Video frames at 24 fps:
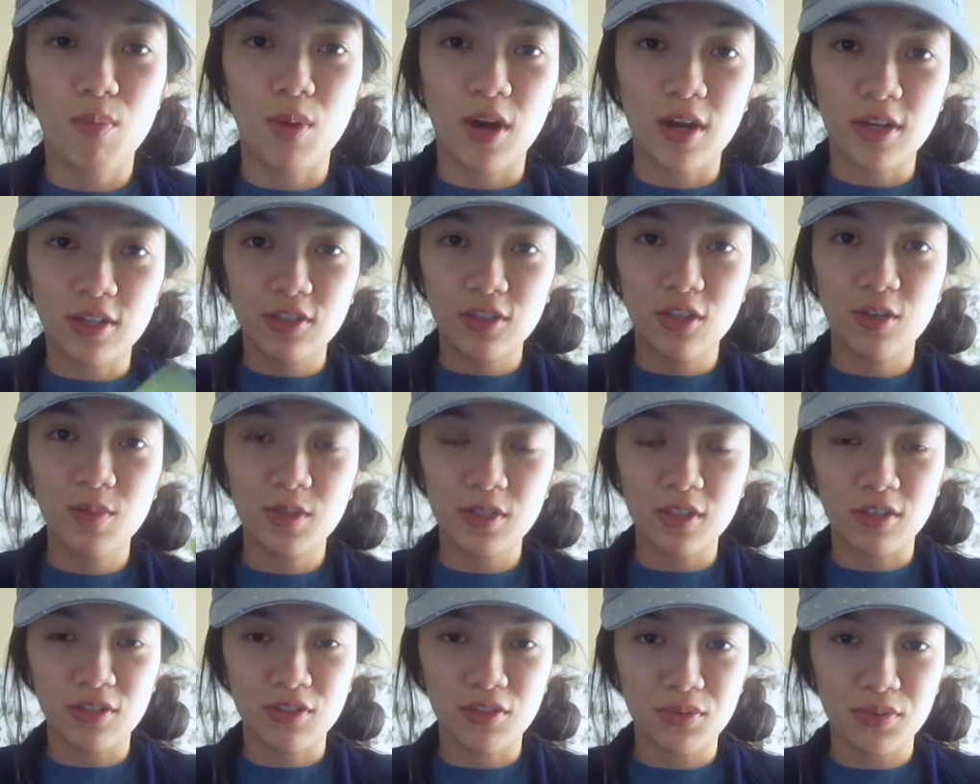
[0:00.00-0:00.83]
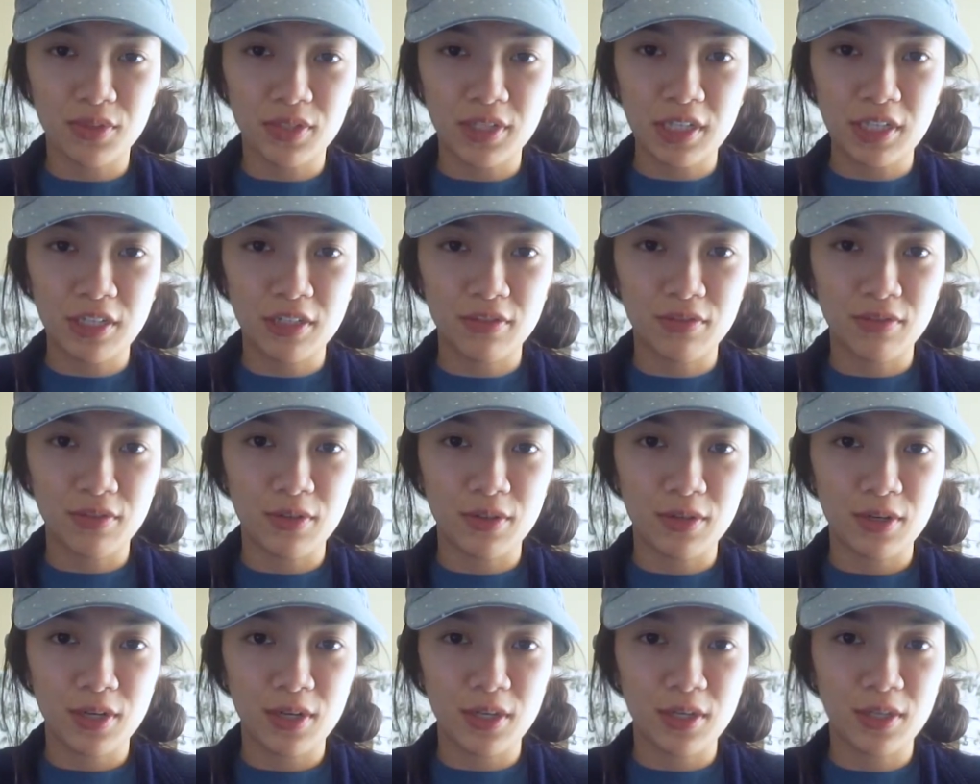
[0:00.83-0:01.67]
Bar soap is also really good
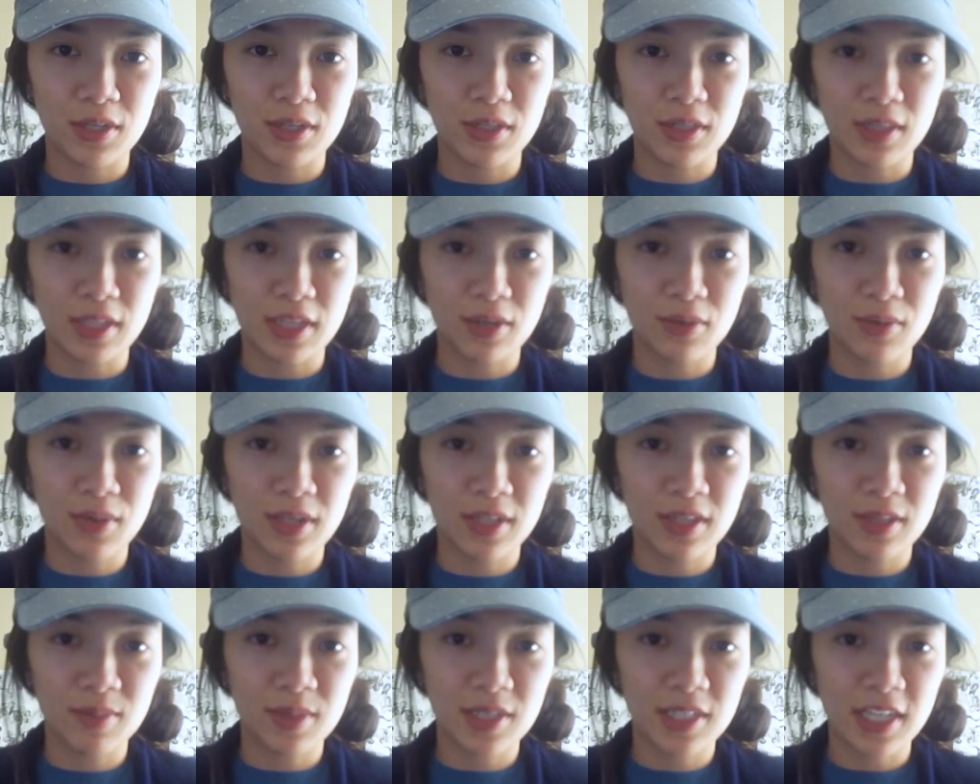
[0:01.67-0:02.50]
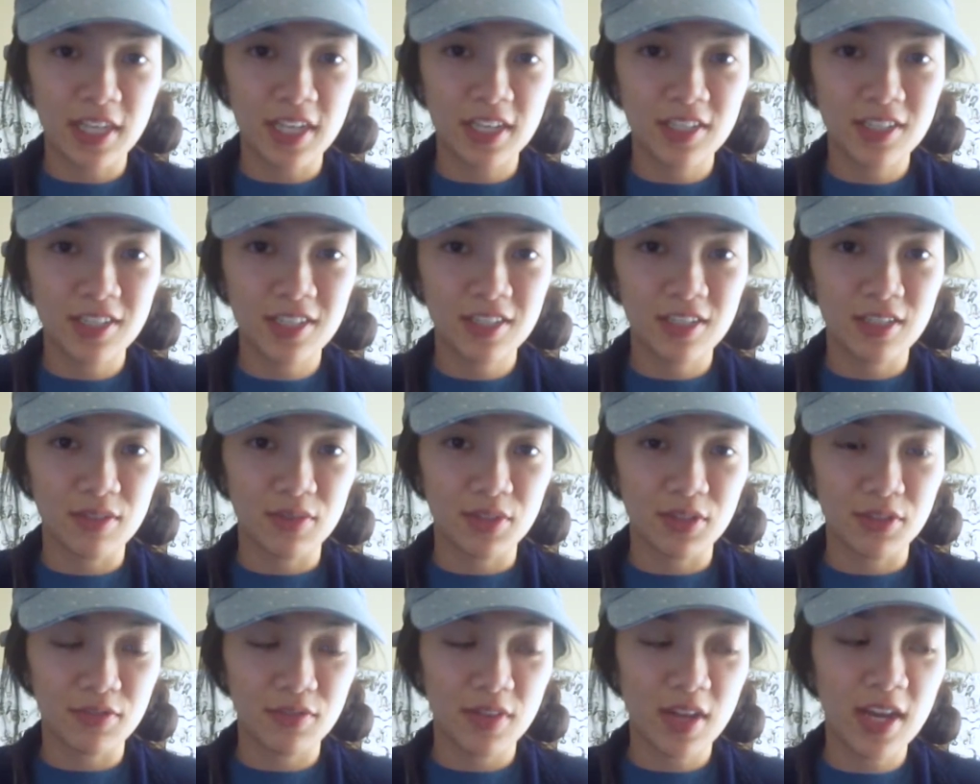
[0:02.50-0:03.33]
for liquid limitations if
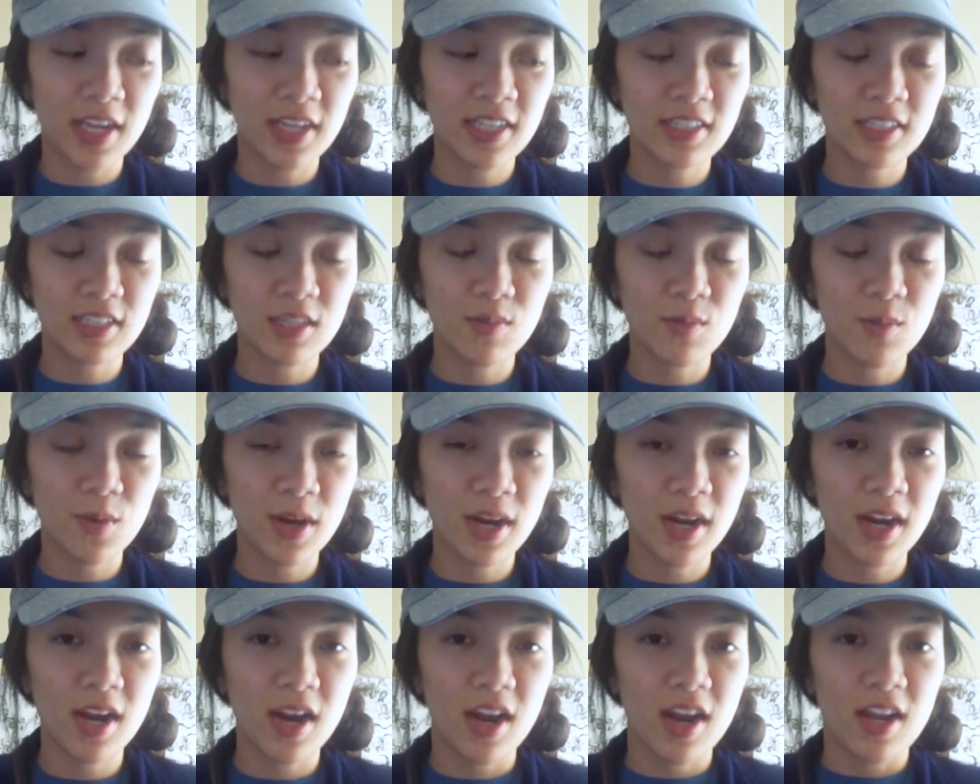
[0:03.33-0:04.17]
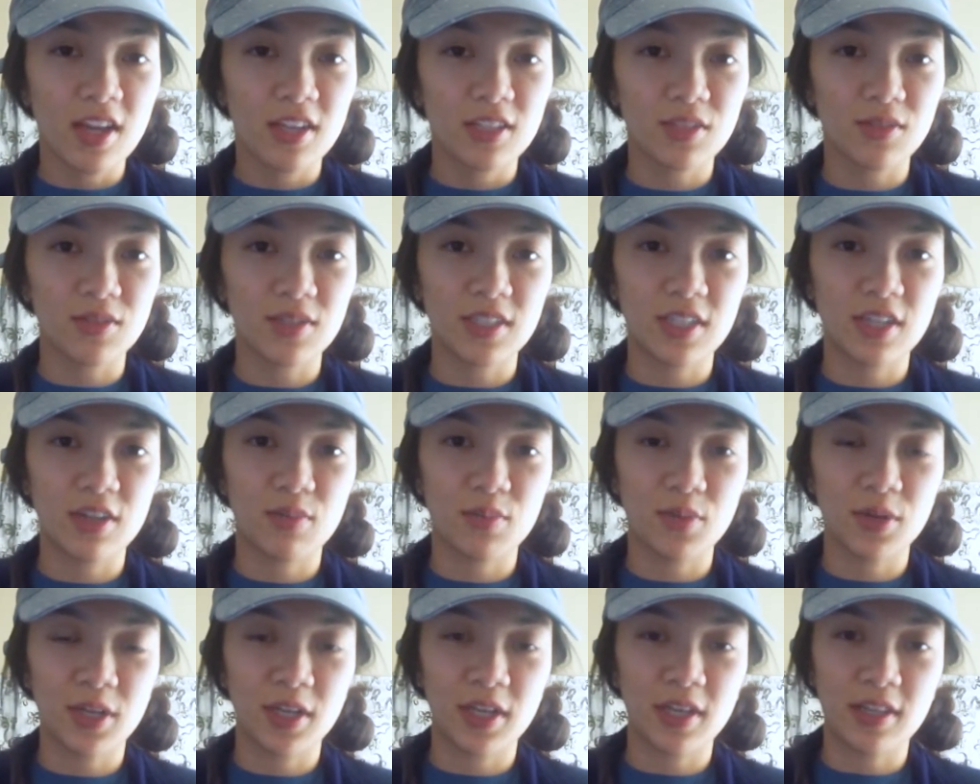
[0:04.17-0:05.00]
you're flying somewhere. So instead of
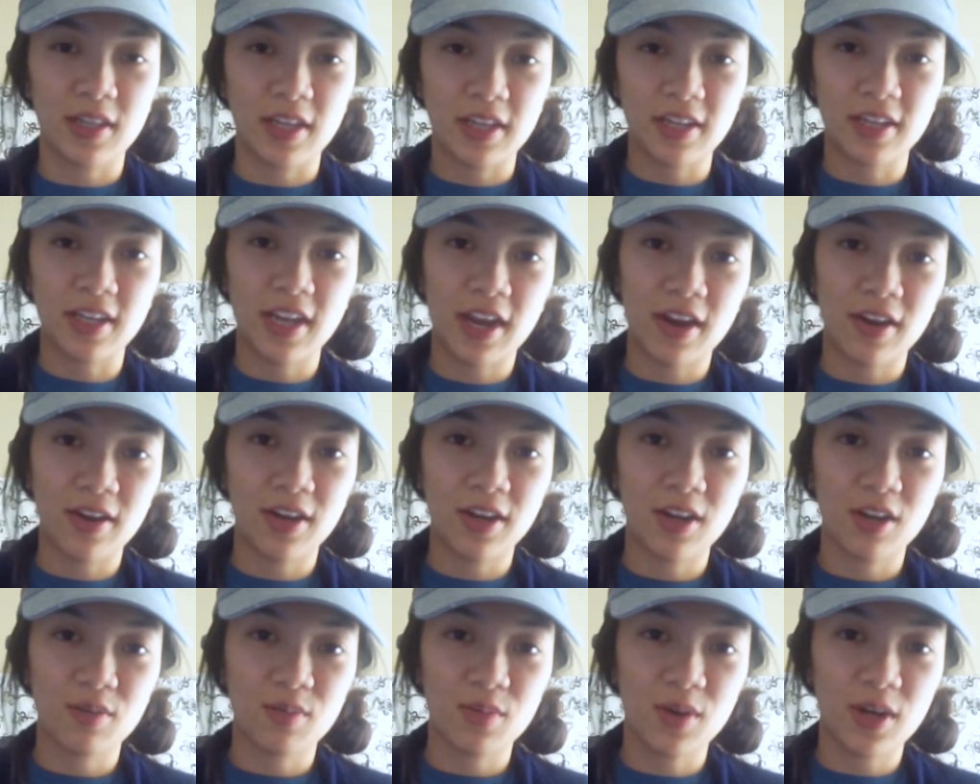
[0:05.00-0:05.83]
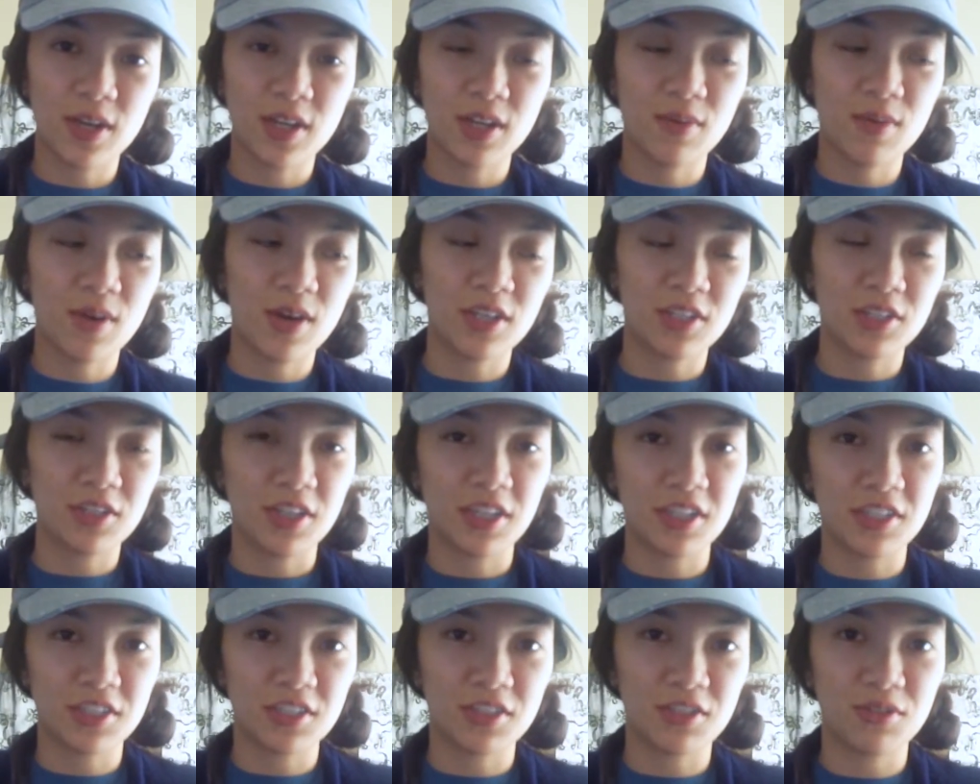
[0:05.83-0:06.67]
bringing like a carry-on body wash, you
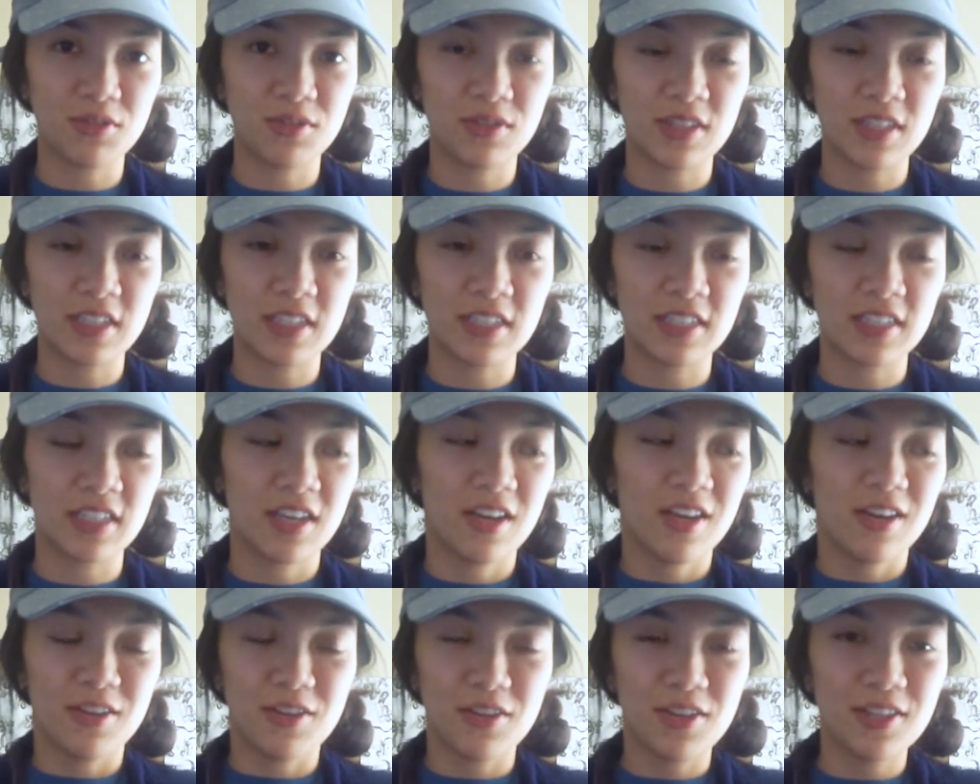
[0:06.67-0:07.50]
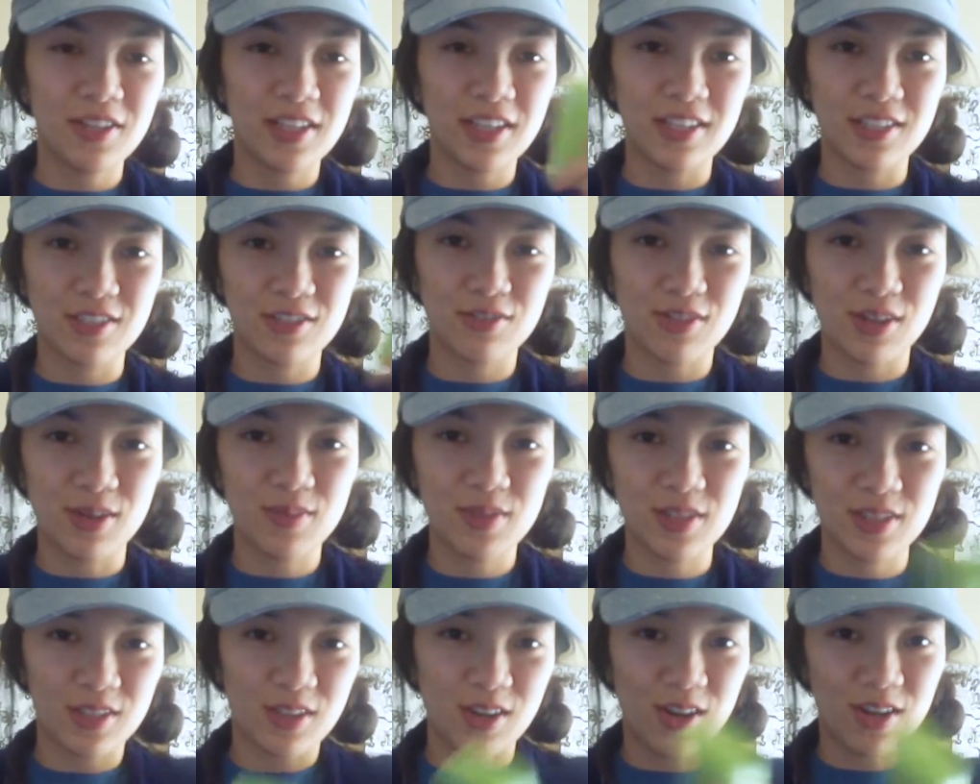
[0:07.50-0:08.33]
can just use this. You can like scrub
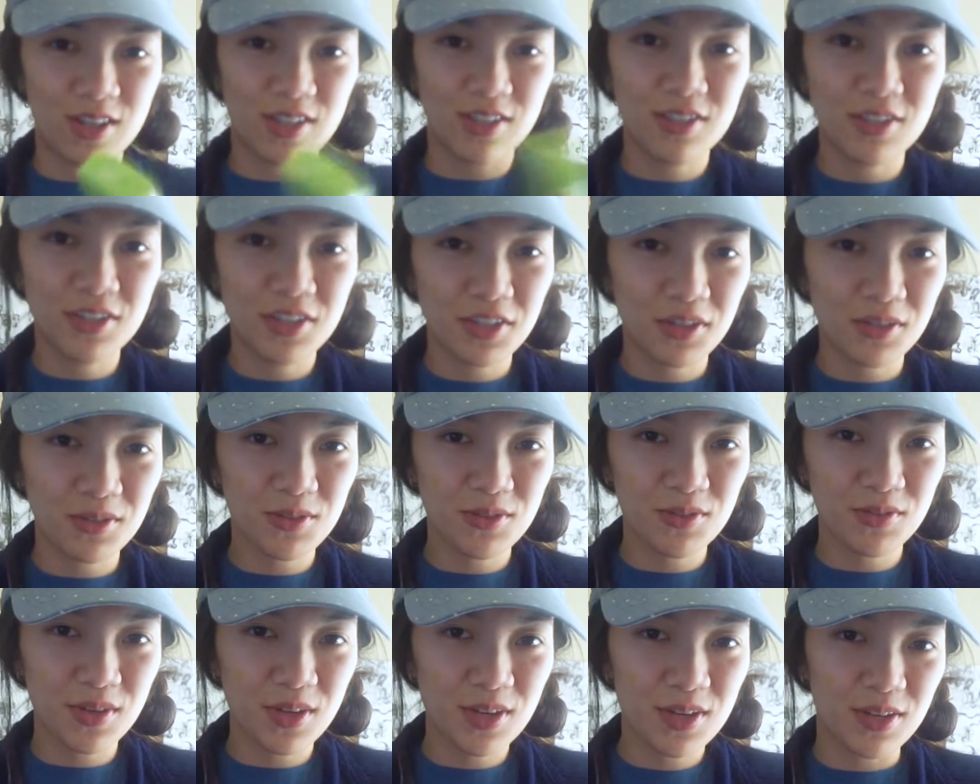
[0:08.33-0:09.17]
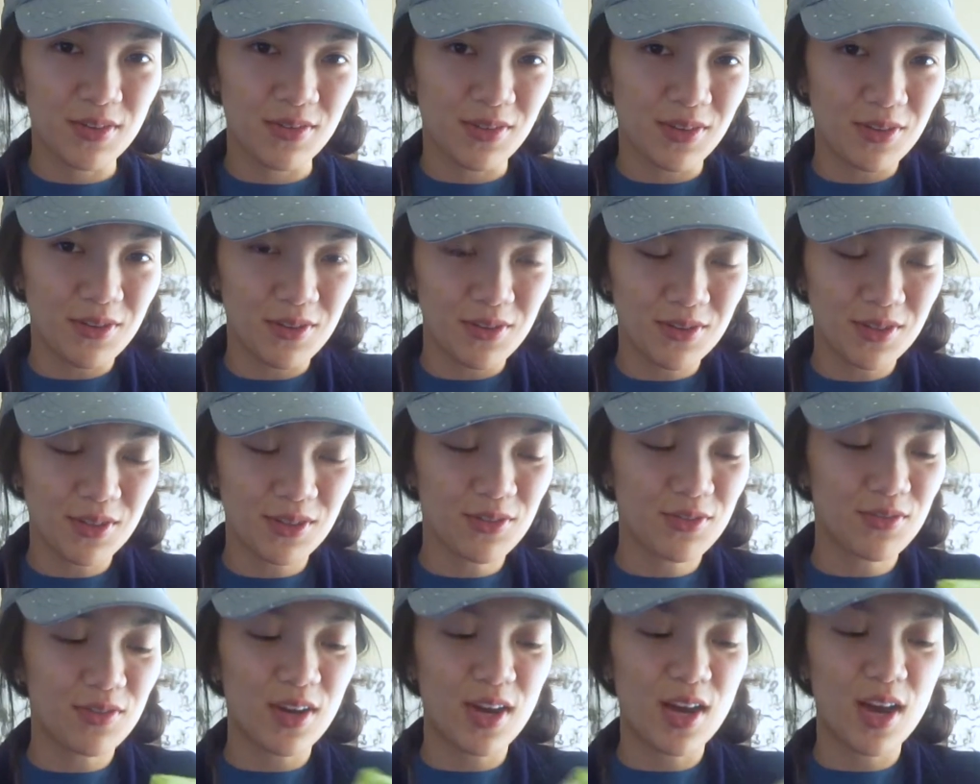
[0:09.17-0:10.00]
this onto your loofah if you use a
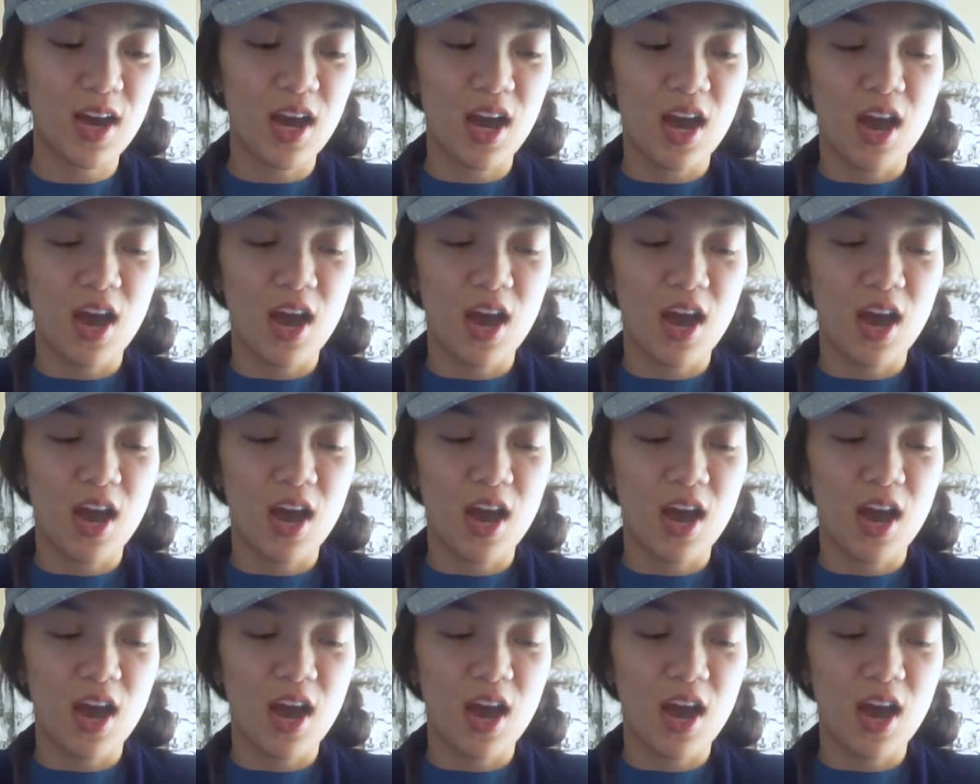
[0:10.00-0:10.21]
loofah,